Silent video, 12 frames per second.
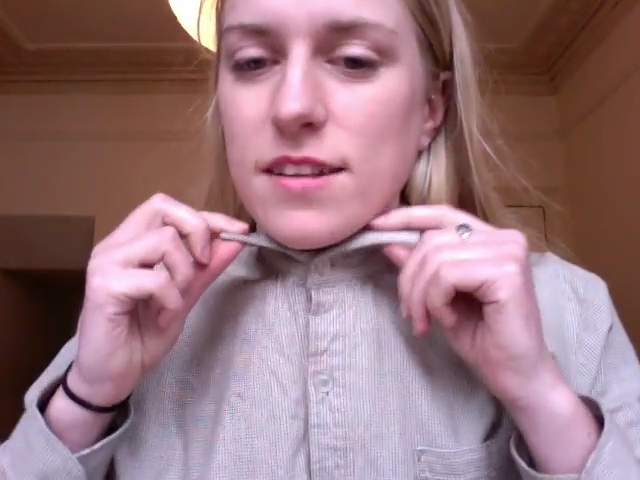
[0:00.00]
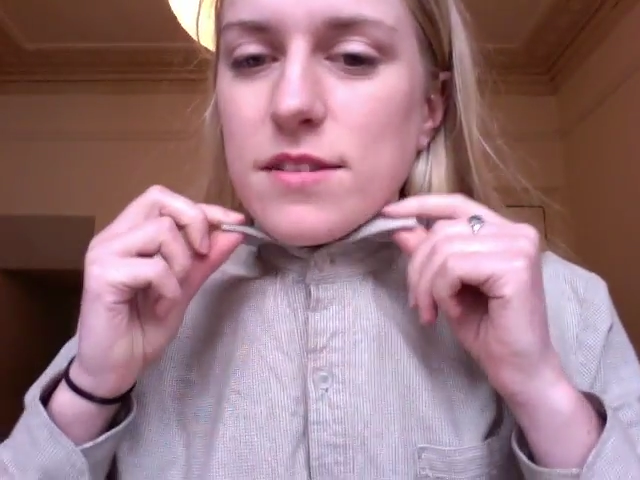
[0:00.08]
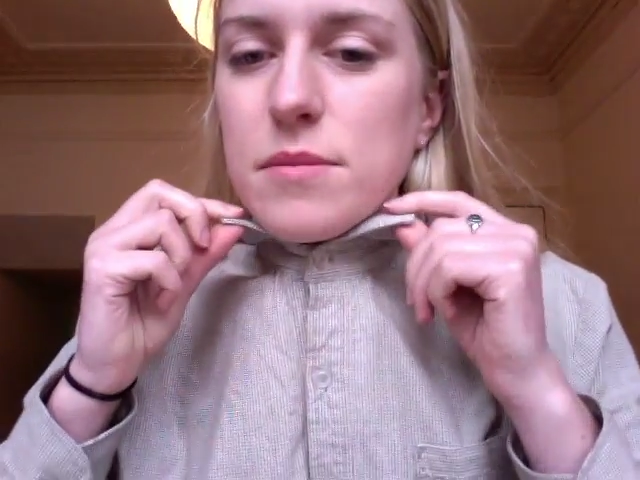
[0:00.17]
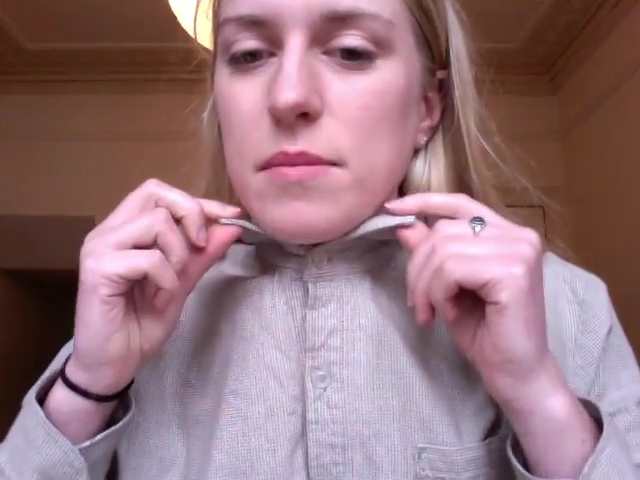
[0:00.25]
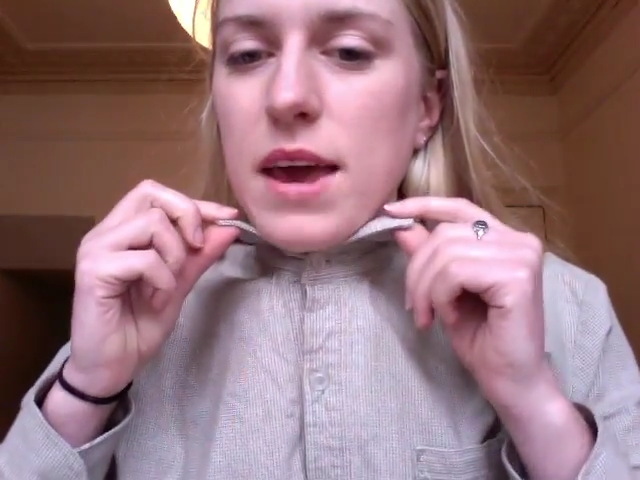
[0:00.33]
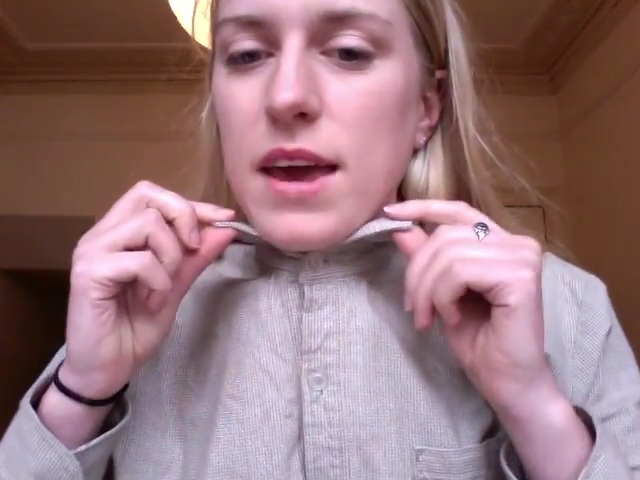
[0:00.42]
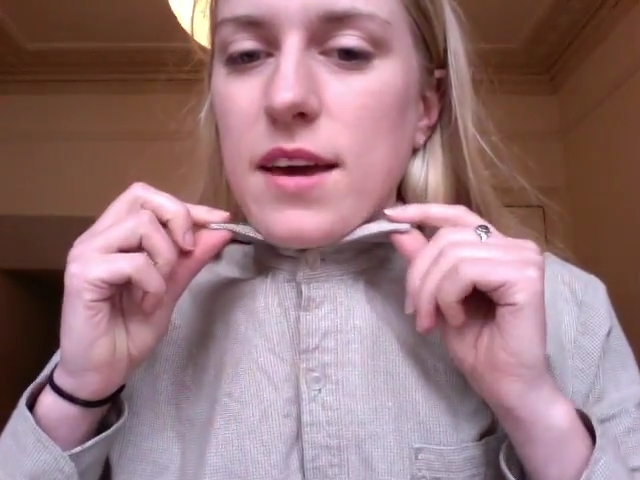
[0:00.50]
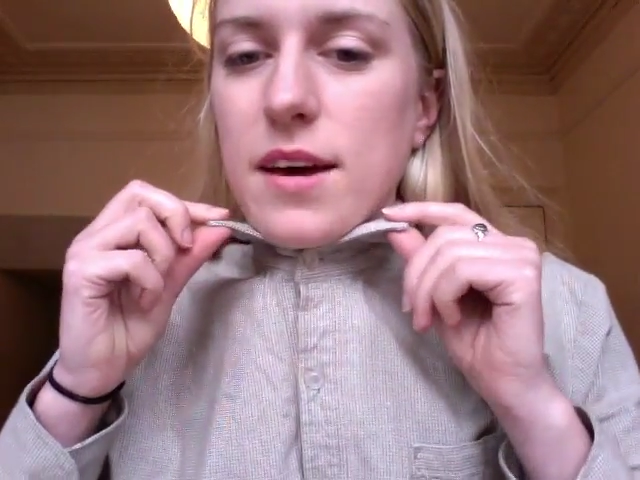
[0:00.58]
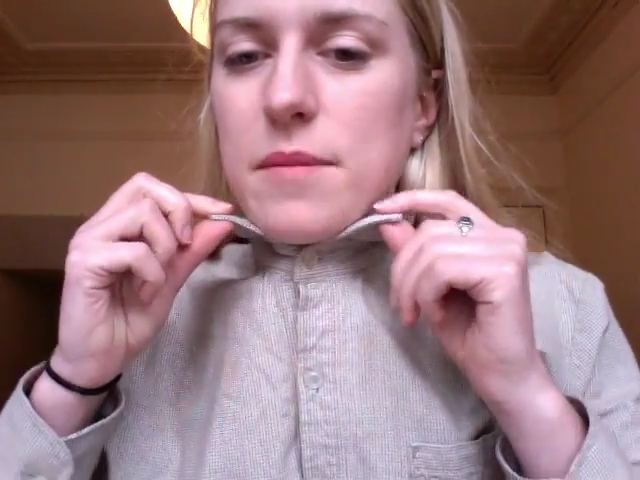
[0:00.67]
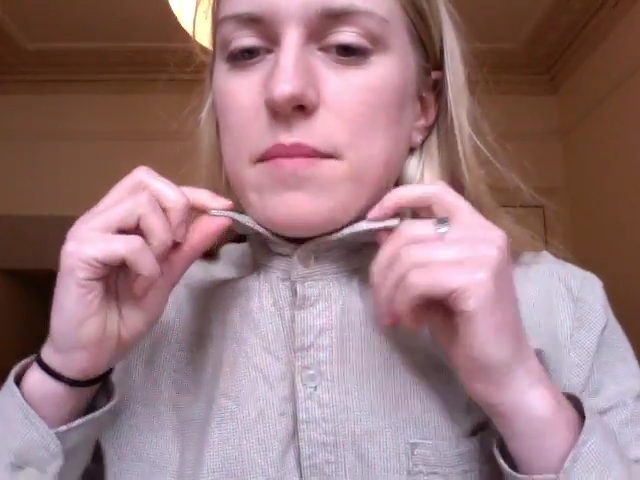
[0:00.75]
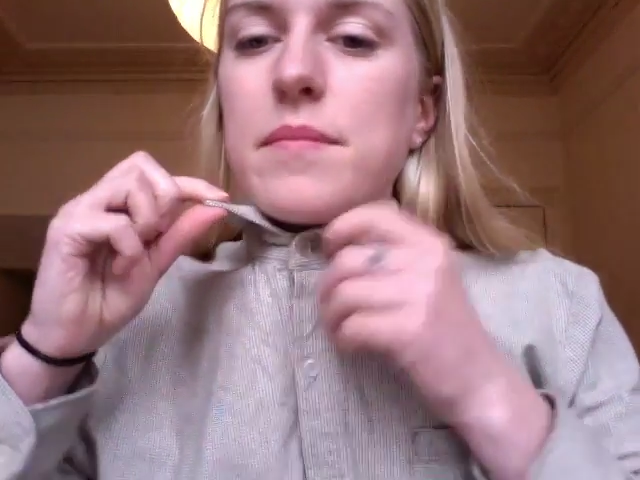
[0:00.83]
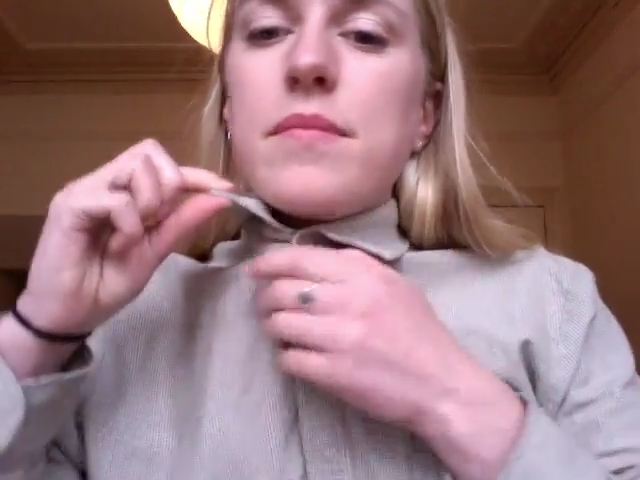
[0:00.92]
to make
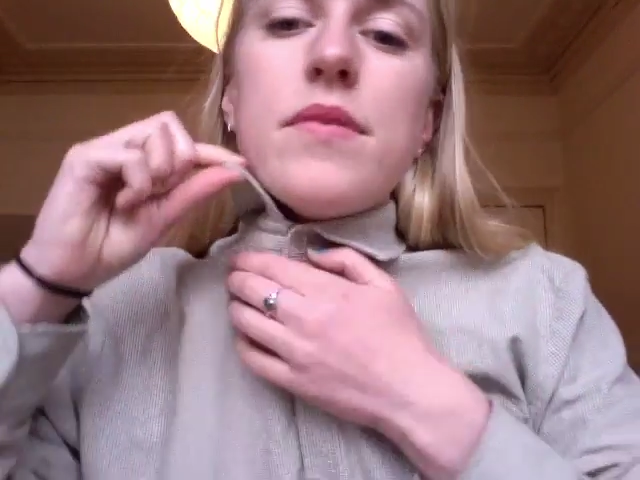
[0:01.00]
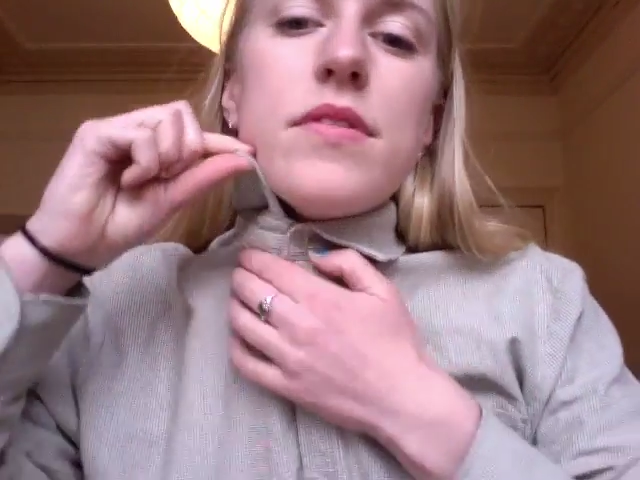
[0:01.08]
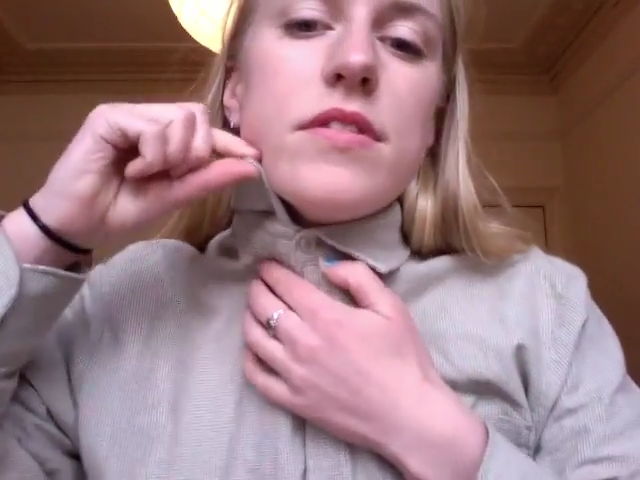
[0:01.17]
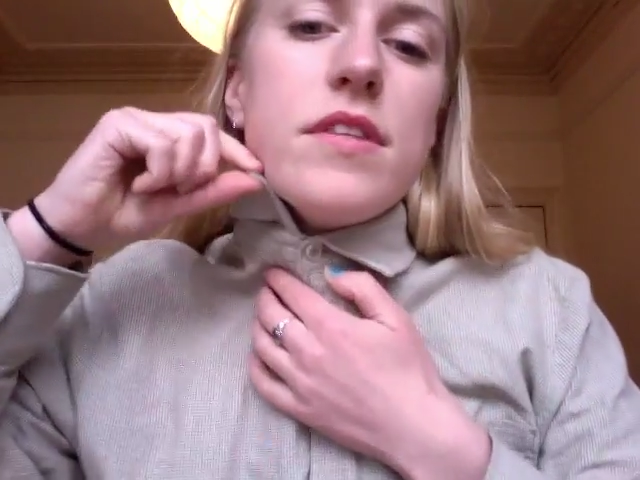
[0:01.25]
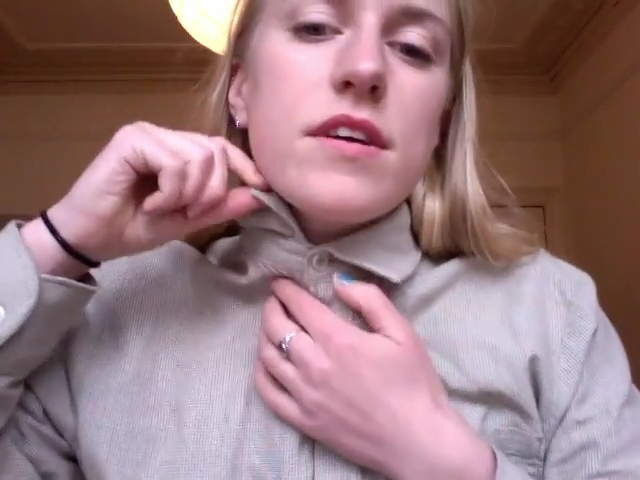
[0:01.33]
the